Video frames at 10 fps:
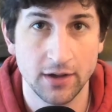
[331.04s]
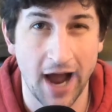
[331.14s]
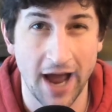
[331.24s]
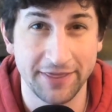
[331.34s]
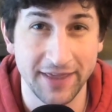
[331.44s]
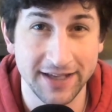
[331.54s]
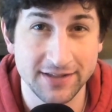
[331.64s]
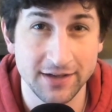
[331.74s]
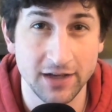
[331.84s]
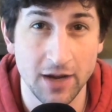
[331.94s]
I think it's
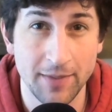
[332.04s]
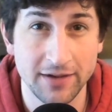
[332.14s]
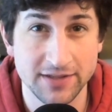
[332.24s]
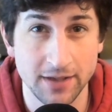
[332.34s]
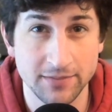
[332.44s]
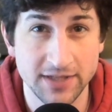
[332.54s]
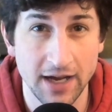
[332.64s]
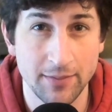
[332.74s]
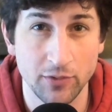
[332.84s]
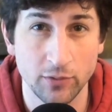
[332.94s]
going to come out
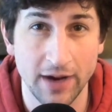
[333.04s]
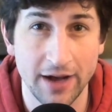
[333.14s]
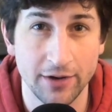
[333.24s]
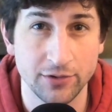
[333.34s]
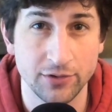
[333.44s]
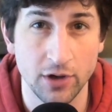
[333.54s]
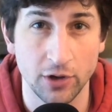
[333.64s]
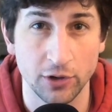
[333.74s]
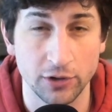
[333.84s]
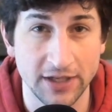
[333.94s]
sometime around
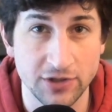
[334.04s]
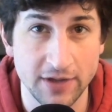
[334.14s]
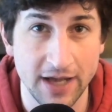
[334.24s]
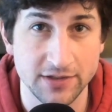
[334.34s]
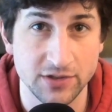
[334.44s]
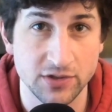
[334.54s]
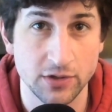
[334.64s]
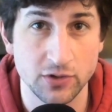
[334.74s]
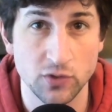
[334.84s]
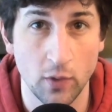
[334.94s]
early
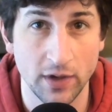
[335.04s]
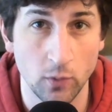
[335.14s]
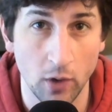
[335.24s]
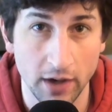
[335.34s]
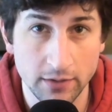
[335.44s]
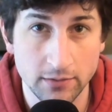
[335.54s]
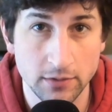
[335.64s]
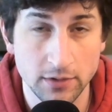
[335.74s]
2021,